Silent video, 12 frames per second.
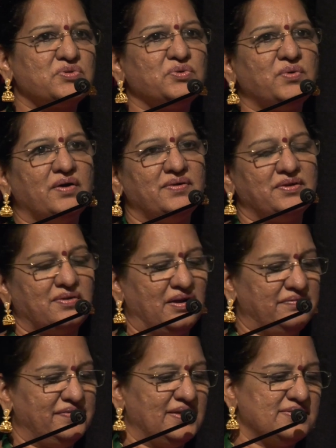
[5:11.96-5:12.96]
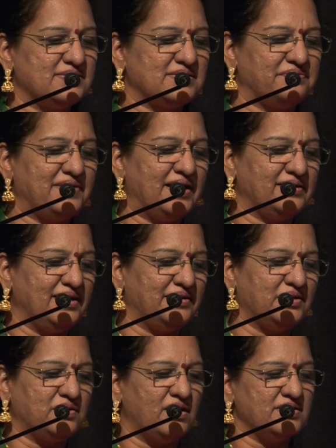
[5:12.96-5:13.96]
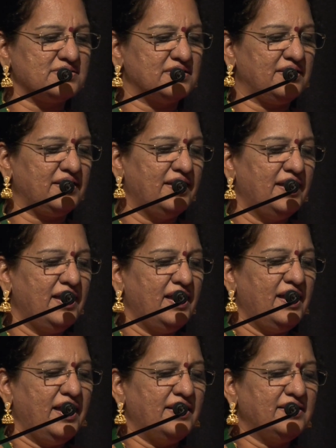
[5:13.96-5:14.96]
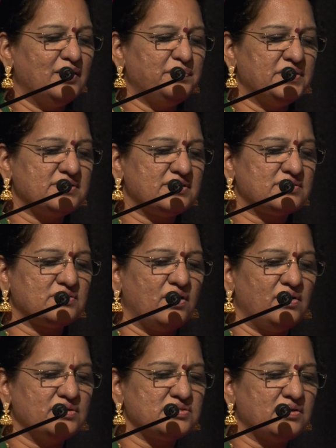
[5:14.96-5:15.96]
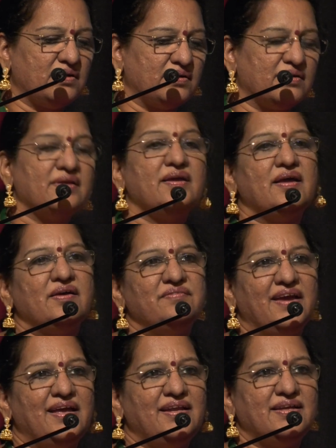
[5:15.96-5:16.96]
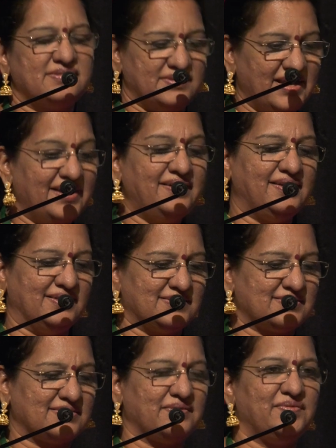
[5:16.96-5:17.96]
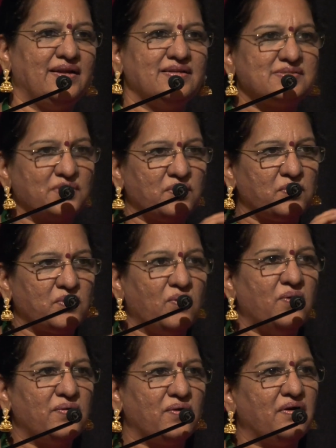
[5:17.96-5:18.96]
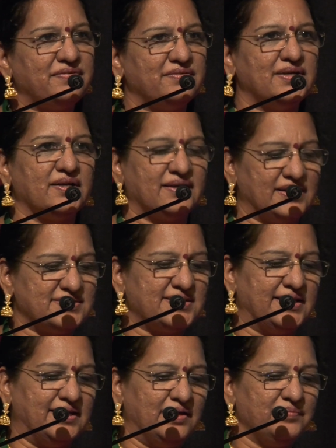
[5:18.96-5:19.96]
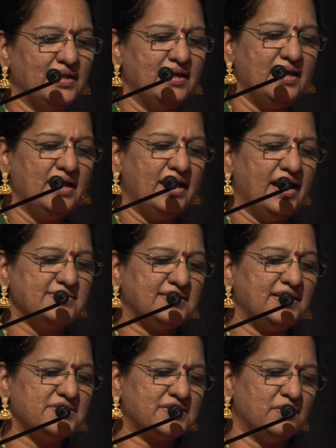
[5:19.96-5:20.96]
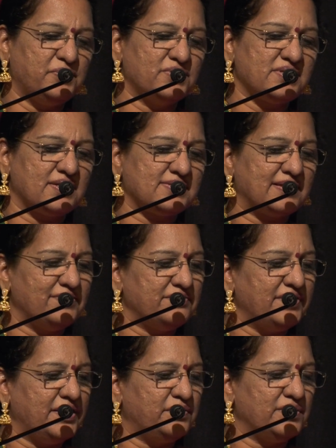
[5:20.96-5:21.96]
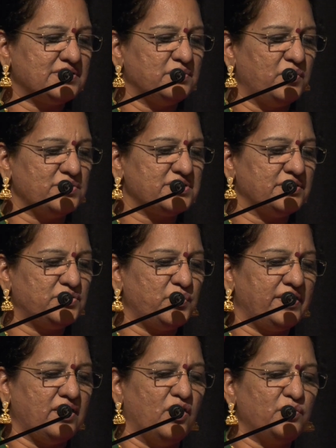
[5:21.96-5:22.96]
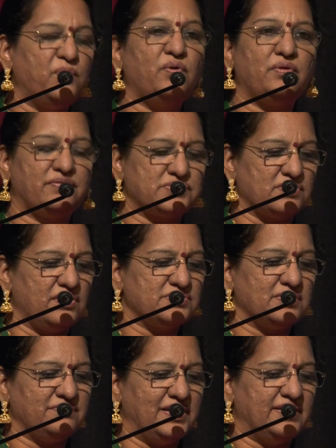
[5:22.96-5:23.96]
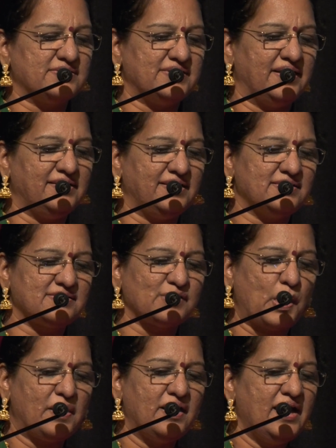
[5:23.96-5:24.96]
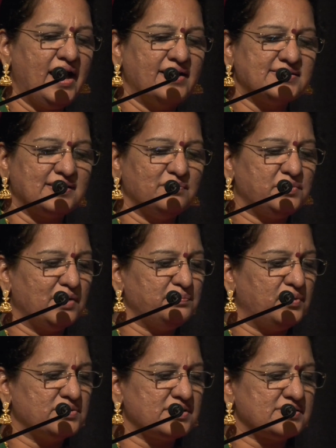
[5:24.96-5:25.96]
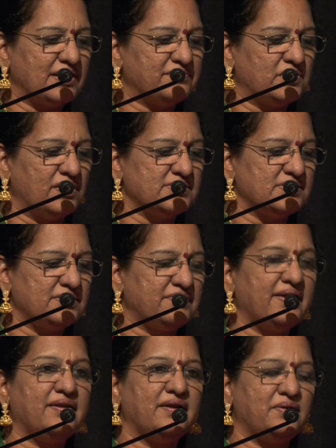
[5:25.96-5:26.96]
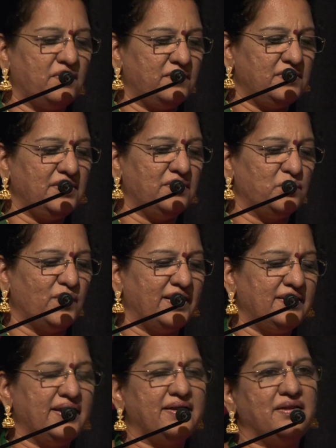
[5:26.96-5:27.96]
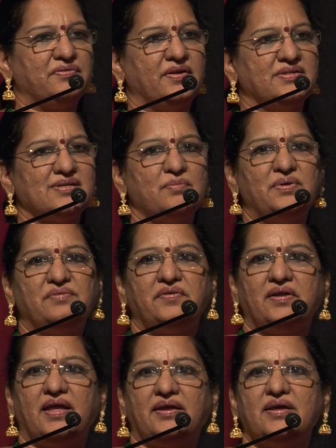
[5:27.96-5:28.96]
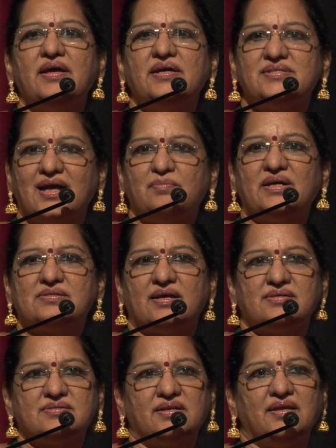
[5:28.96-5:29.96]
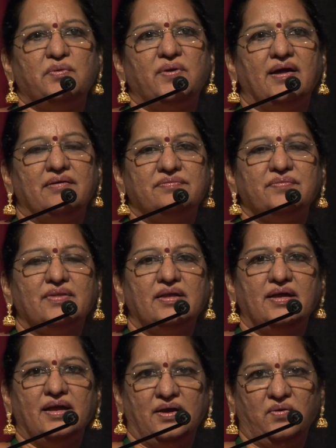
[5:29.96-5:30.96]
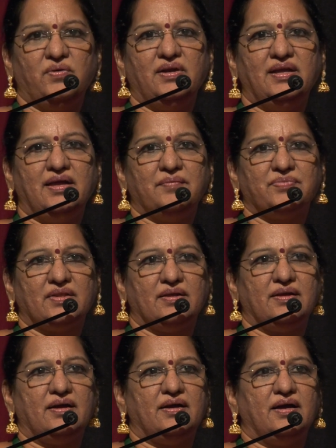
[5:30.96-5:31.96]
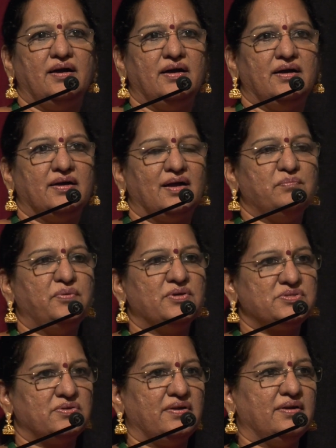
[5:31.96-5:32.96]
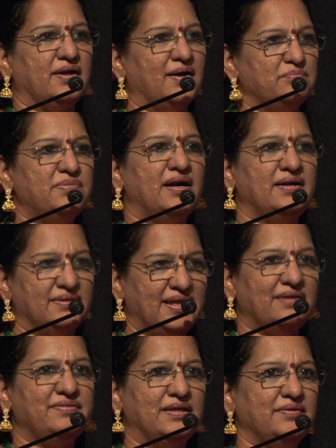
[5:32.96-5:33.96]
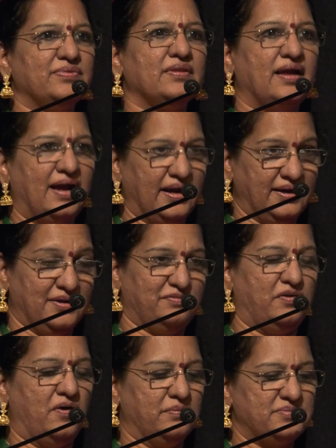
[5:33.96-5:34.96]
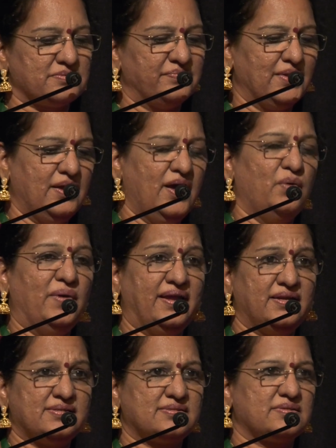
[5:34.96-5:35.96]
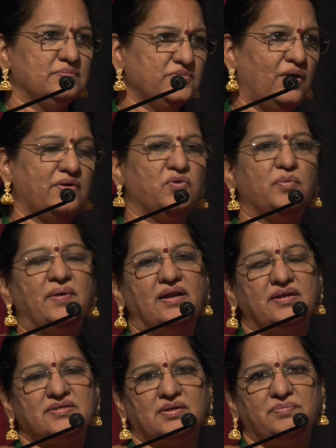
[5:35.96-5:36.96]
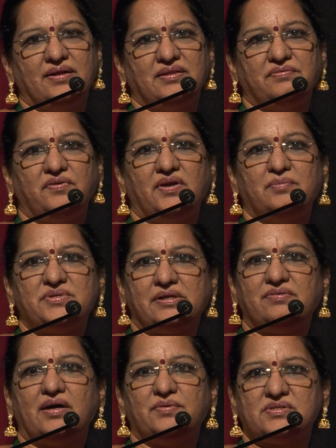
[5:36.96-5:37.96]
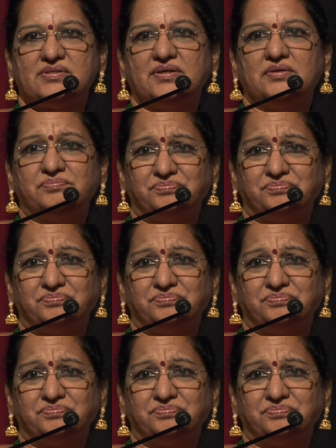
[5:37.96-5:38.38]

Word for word: to our conference is the fact that the concert encompasses songs on various deities. That is the core of our kacheri as each composer has given vent to his devotion through an outpour of songs on various deities, and some composers have concentrated only on one deity. For example, if you take Shyama Sastri, he would have only uh, composed on Ambal Devi and her forms, whereas, or Gopalakrishna for him, Shiva was the